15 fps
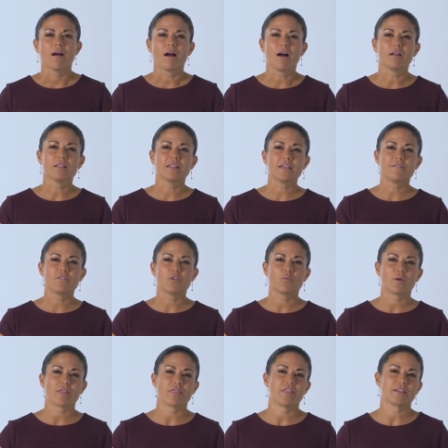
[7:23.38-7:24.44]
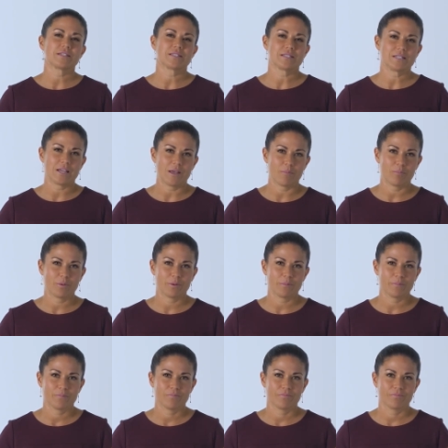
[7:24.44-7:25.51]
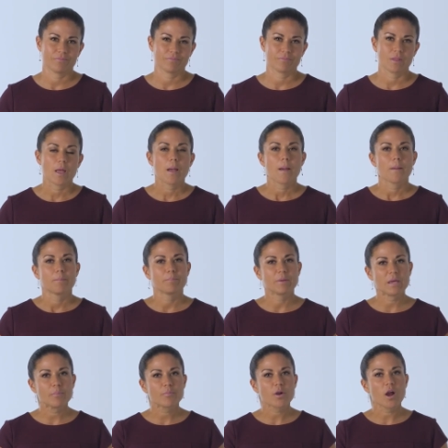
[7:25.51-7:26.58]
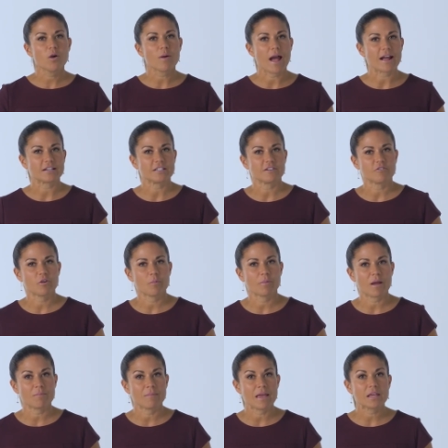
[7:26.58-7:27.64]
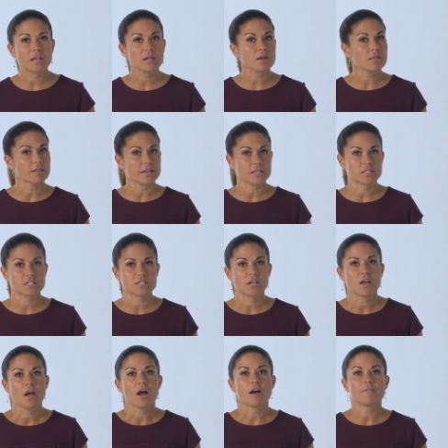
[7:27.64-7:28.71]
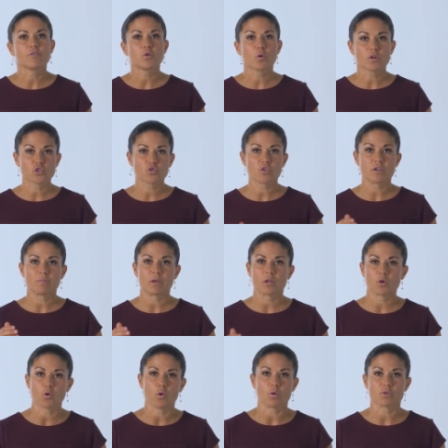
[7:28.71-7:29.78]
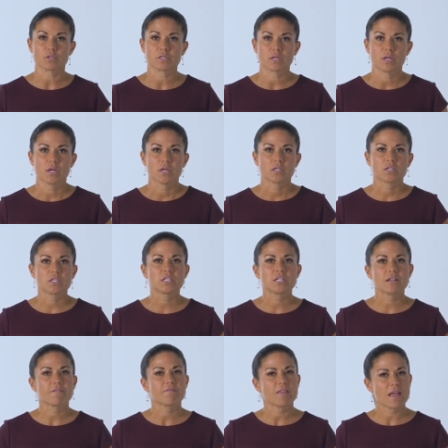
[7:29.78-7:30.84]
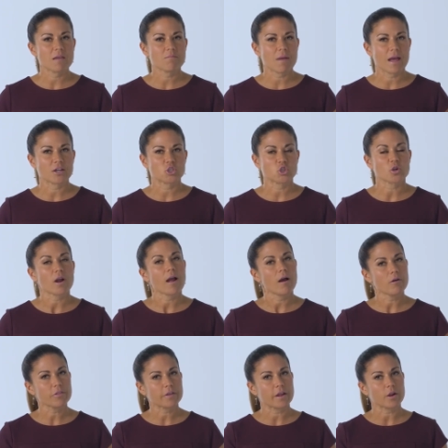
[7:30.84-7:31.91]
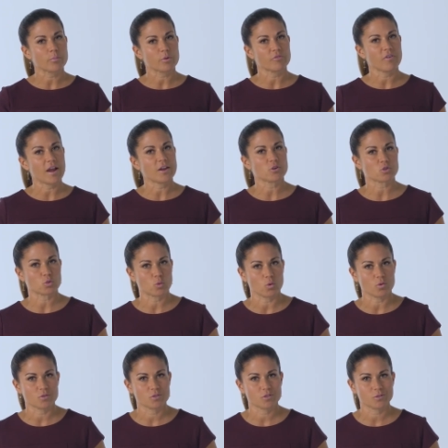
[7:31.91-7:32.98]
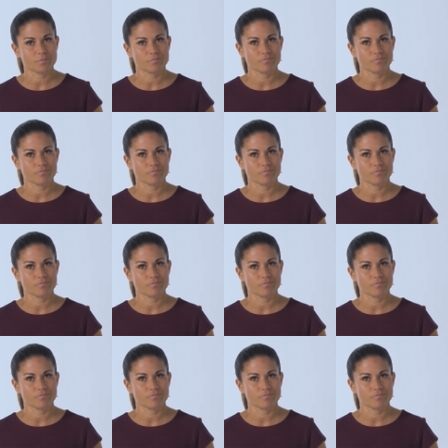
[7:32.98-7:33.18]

I'll leave you with this tip. Be proactive by making a list of your treatment goals to see if they match your healthcare provider's goals.